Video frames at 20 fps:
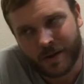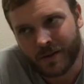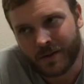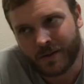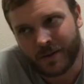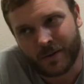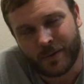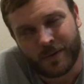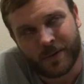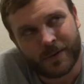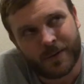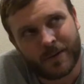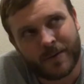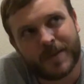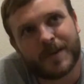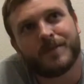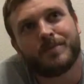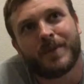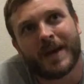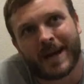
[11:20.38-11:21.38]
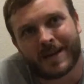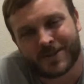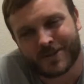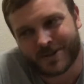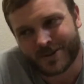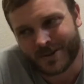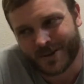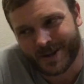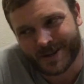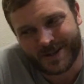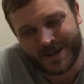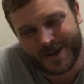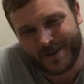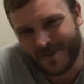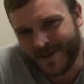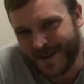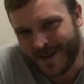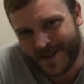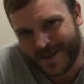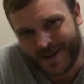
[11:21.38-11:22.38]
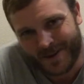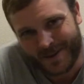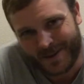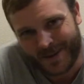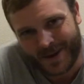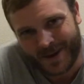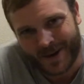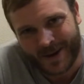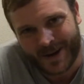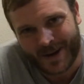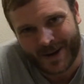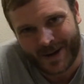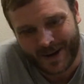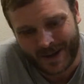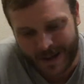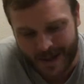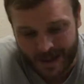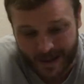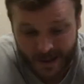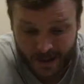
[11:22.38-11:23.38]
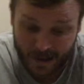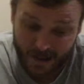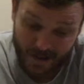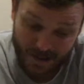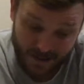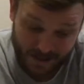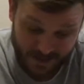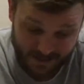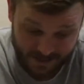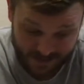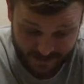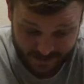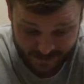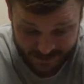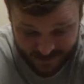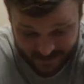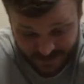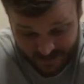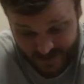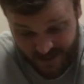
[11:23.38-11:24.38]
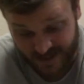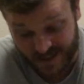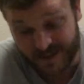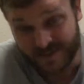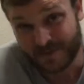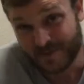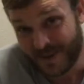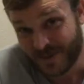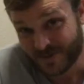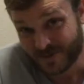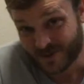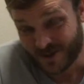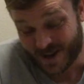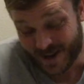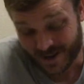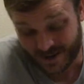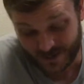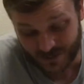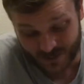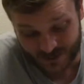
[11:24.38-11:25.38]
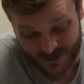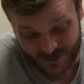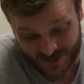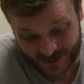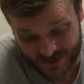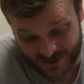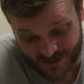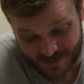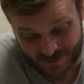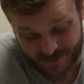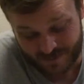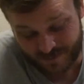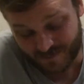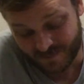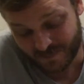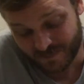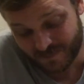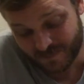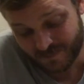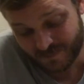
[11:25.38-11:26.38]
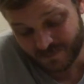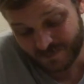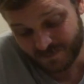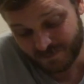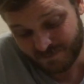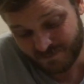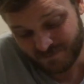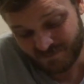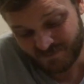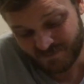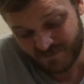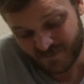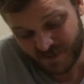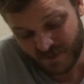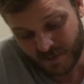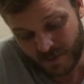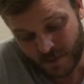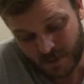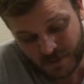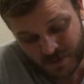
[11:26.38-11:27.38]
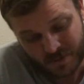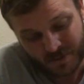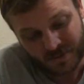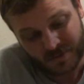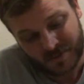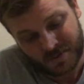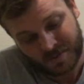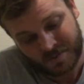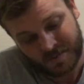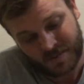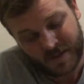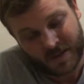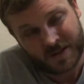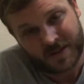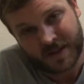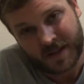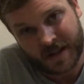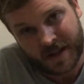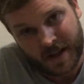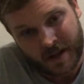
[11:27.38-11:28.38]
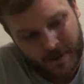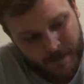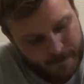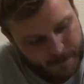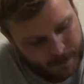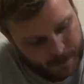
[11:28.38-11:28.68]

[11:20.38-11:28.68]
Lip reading: Dude, these pastors are on TV and they don't care. Because a lot of them have triangles on their devotionals they send out.